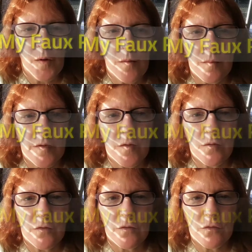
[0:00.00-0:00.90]
probably
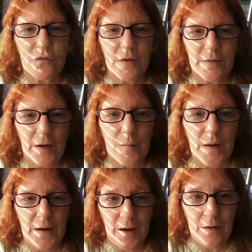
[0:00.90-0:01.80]
going to shit down
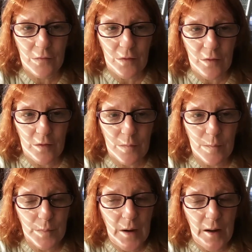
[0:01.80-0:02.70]
my neck for this,
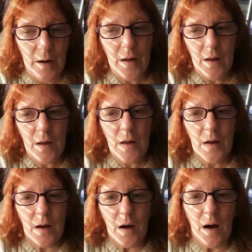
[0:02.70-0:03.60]
but
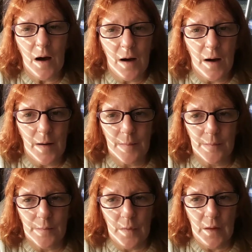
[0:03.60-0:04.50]

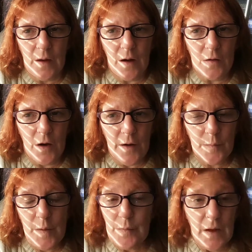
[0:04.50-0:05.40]
a lot
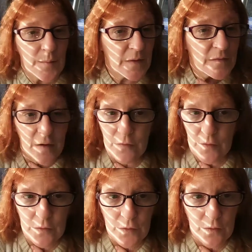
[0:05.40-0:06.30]
of people, and myself
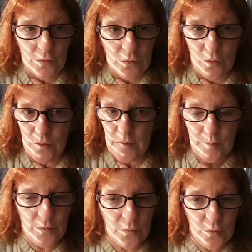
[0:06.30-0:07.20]
included, totally,
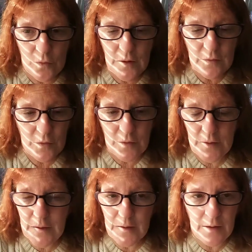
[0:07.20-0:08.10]
before I
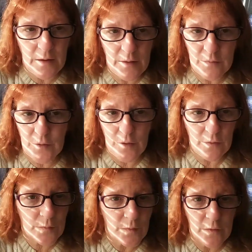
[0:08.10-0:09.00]
started getting
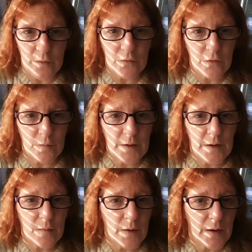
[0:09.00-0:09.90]
involved with YouTube in
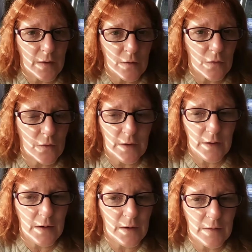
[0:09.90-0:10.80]
any way or
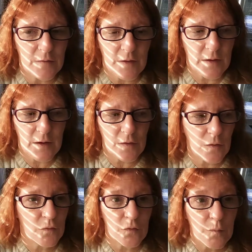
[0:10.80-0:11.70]
into any
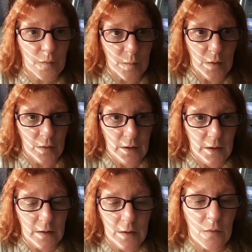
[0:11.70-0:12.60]
YouTube
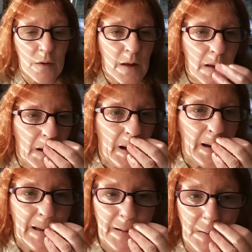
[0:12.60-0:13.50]
community, you know,
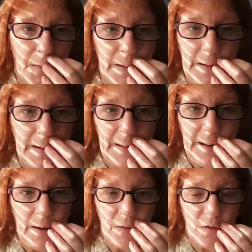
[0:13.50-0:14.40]
I had no idea
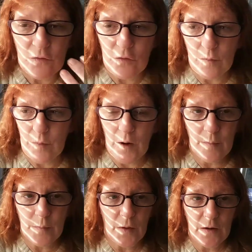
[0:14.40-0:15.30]
how YouTube
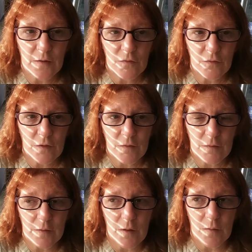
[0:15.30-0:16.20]
operated. You
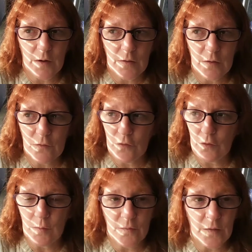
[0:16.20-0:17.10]
just go on
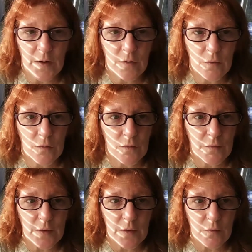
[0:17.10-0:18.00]
YouTube and find cool
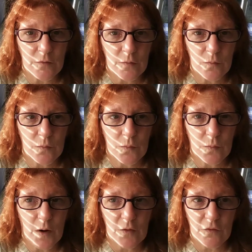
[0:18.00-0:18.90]
videos
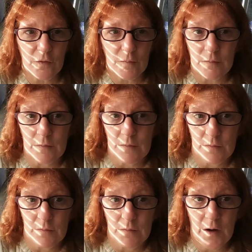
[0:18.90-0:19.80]
and watch them,
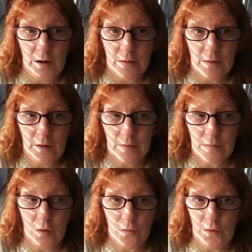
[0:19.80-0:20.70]
right? And then
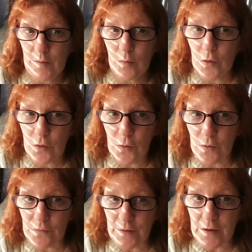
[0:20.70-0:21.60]
go find more
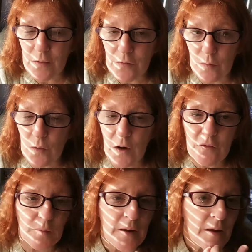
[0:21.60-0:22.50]
cool videos and
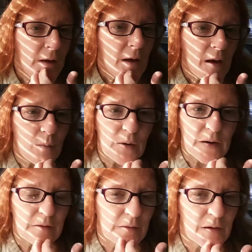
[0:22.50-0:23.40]
watch them. And what I
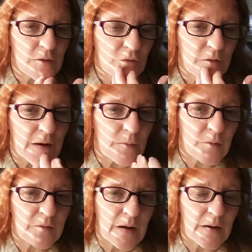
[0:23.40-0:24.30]
didn't understand
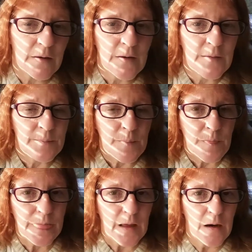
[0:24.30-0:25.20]
was that
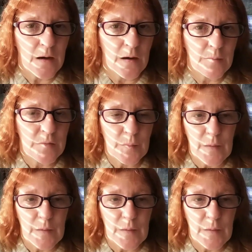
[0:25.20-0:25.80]
the